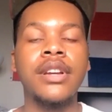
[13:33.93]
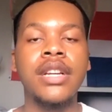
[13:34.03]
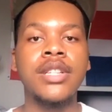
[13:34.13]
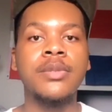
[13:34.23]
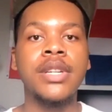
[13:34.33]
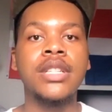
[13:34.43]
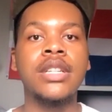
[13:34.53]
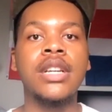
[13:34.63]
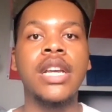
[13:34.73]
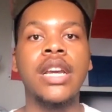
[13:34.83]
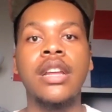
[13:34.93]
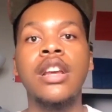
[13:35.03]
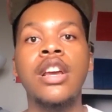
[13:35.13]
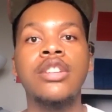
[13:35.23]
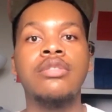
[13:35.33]
your intuition and
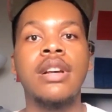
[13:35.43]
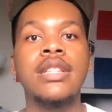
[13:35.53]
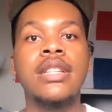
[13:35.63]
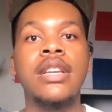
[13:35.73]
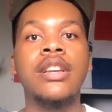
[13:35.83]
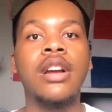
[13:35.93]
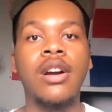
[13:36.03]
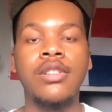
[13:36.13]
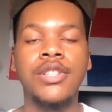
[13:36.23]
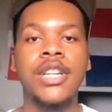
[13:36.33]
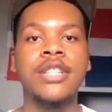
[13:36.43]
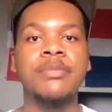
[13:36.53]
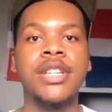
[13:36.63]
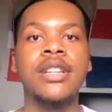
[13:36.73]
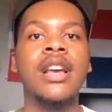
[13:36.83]
trusting your own
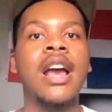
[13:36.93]
judgment.